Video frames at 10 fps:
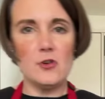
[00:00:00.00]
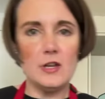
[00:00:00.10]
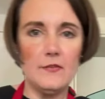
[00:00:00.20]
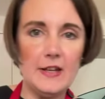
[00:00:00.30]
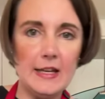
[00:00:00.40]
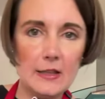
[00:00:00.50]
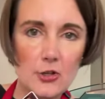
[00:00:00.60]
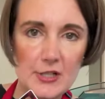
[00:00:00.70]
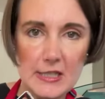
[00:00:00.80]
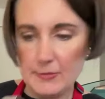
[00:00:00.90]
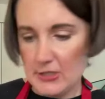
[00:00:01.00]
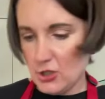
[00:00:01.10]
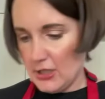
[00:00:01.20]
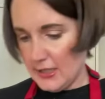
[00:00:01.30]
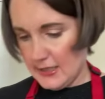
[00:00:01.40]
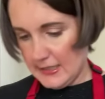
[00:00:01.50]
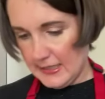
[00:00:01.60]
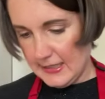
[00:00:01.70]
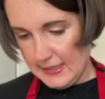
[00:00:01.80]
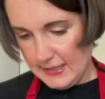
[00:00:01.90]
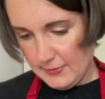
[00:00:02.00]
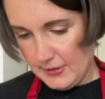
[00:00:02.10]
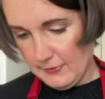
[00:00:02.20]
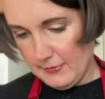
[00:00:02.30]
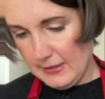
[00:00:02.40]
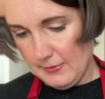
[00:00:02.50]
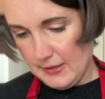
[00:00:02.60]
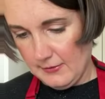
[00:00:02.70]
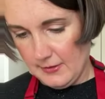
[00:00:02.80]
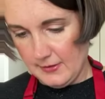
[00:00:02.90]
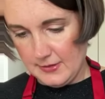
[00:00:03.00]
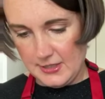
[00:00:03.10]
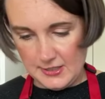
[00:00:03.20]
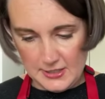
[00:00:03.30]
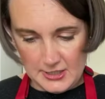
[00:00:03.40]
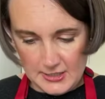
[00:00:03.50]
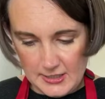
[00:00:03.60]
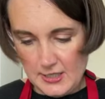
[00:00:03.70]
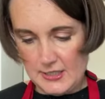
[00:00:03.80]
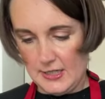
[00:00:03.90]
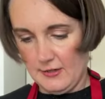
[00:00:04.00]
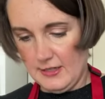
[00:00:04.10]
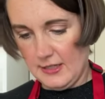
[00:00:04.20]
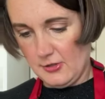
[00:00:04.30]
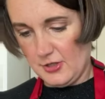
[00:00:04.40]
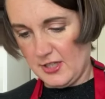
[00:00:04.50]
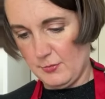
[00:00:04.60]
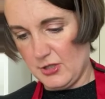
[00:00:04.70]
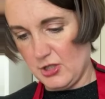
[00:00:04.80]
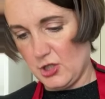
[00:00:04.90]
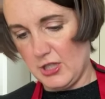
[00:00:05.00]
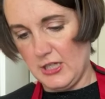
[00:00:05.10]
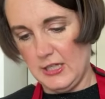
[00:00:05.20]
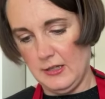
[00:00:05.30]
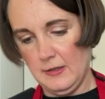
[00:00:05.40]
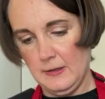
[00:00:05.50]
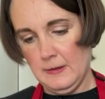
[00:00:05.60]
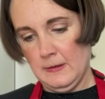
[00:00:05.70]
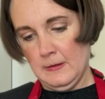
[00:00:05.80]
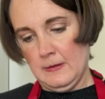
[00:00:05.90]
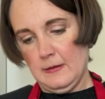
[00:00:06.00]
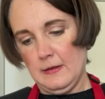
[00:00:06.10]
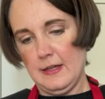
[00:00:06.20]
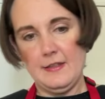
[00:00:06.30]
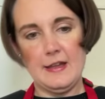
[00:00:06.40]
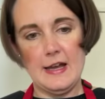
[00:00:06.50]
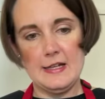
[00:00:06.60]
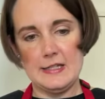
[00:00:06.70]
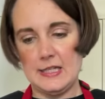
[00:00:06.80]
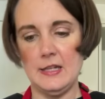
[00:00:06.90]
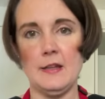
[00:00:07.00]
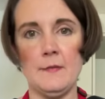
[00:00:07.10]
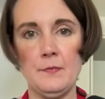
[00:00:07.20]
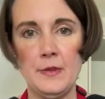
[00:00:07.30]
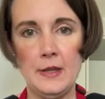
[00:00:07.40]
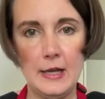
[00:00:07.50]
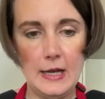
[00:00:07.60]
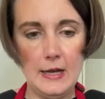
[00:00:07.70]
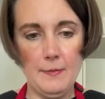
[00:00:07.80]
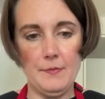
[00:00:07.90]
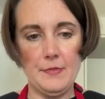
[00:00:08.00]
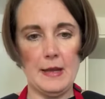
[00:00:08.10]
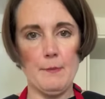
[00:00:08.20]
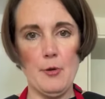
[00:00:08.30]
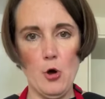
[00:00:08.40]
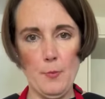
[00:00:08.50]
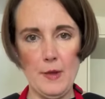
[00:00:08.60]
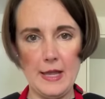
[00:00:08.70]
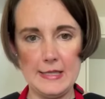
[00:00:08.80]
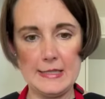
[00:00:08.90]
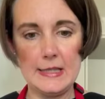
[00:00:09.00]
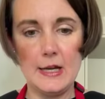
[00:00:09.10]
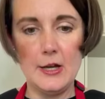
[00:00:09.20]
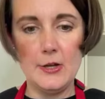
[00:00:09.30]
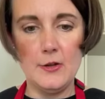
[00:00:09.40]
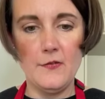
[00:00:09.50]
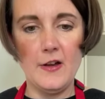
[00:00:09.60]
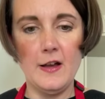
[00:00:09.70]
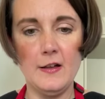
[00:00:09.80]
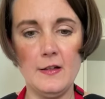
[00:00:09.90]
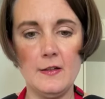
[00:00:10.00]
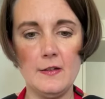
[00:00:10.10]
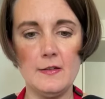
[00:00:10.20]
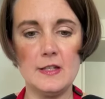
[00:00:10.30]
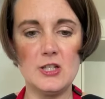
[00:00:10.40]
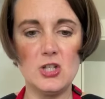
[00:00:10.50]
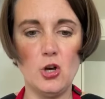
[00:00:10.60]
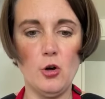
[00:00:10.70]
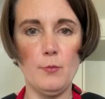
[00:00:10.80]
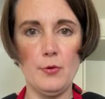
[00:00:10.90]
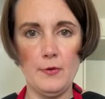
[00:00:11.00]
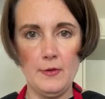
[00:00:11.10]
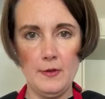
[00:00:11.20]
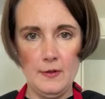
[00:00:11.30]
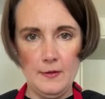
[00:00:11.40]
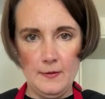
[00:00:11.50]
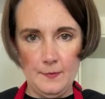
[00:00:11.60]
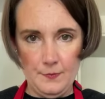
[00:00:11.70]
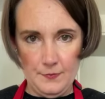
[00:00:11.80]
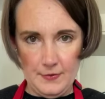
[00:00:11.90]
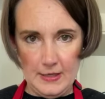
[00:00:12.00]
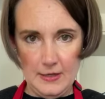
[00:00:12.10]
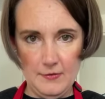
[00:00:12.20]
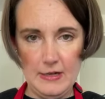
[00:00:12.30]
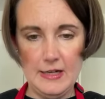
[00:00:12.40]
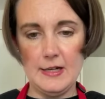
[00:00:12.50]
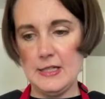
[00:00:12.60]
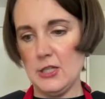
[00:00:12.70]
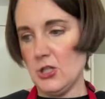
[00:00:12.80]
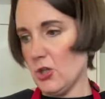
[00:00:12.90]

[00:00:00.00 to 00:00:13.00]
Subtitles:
a lovely little Christmas tree cutter here. These worked really well last year. So just cut out a little Christmas tree like that, and pop it over the top. They look really nice. You can do a